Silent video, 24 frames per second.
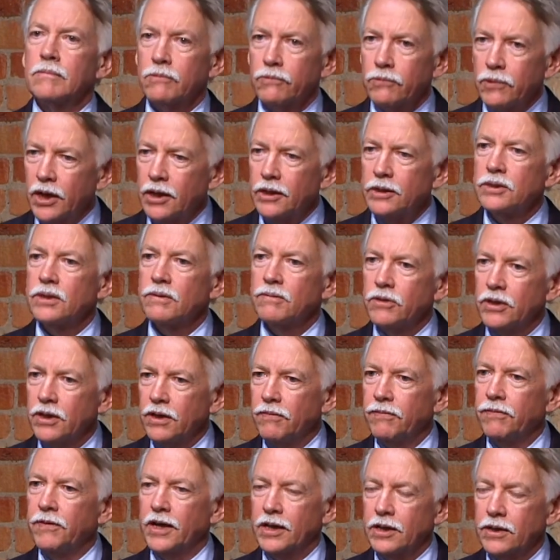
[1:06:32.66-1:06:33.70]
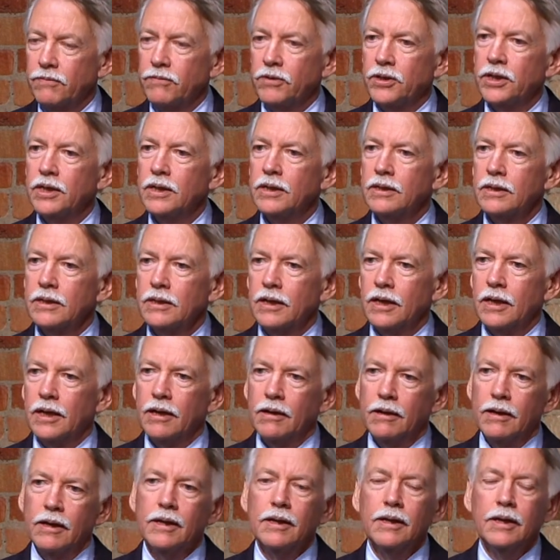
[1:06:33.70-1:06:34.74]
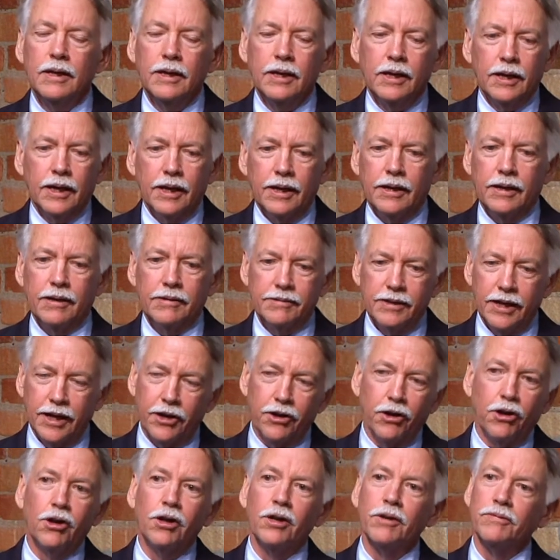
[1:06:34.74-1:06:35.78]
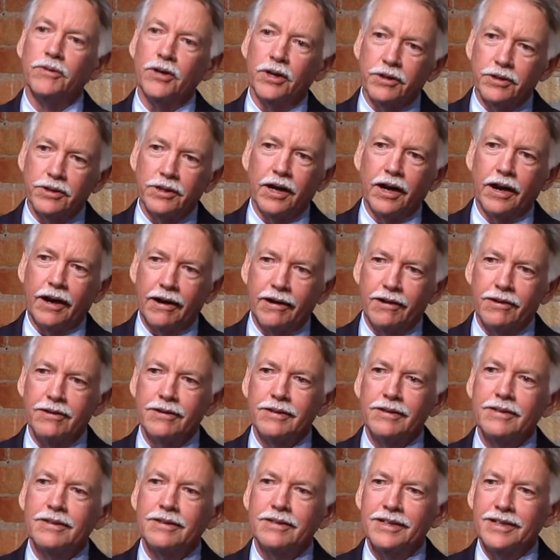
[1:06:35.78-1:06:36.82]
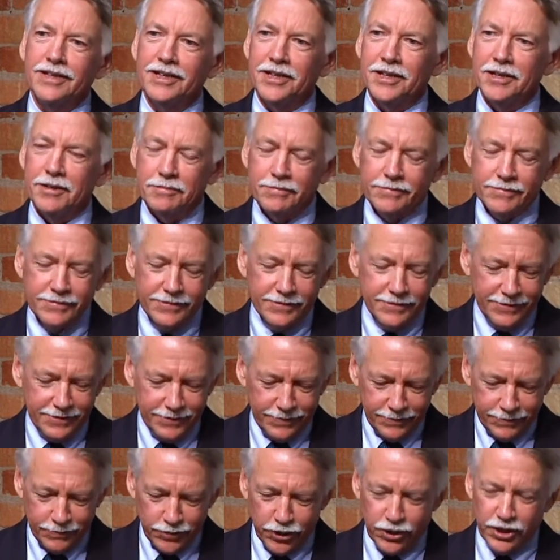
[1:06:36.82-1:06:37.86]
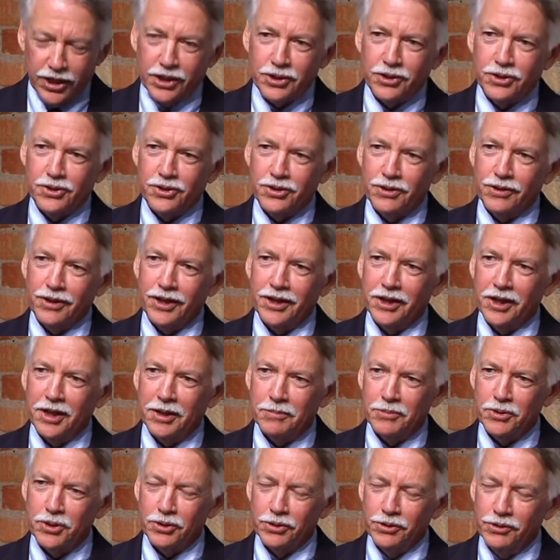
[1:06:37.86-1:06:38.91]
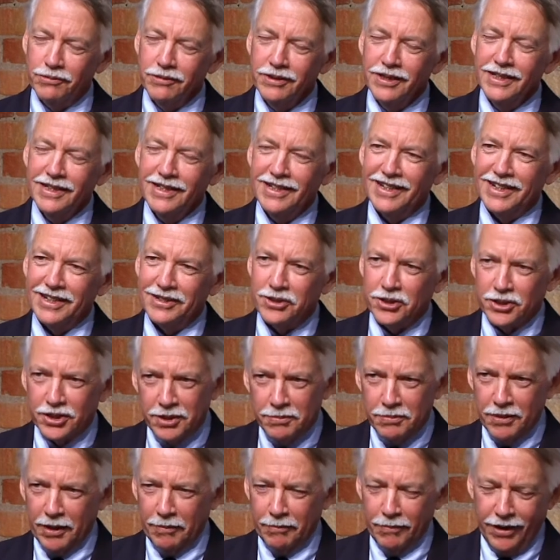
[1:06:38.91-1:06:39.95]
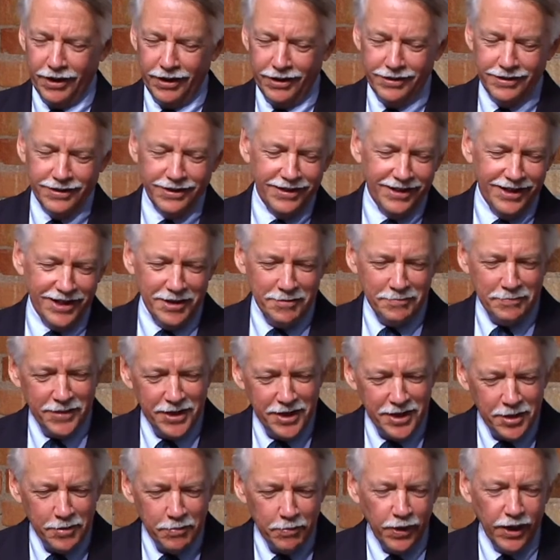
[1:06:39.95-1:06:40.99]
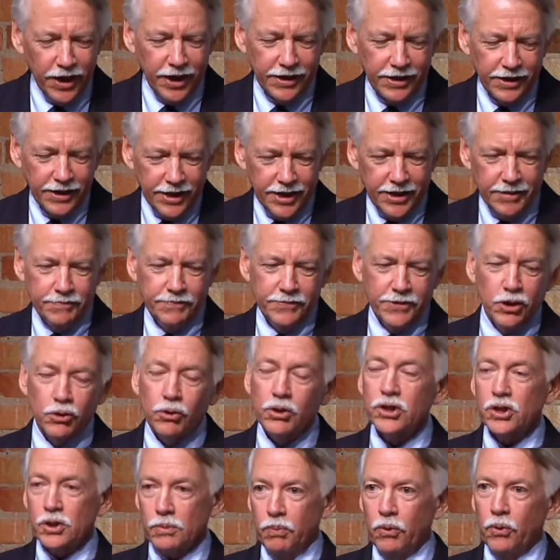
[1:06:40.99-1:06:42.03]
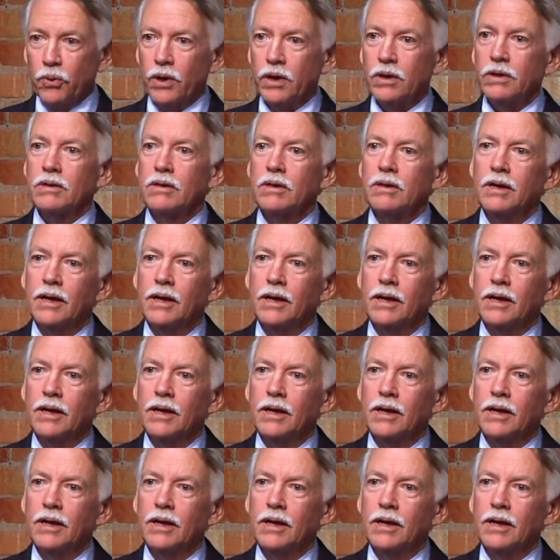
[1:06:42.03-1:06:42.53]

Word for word: relatively effectively. Uh, uh not all of their dire uh, projections are going to come true. Uh, just keep that in mind. Um, but um, your support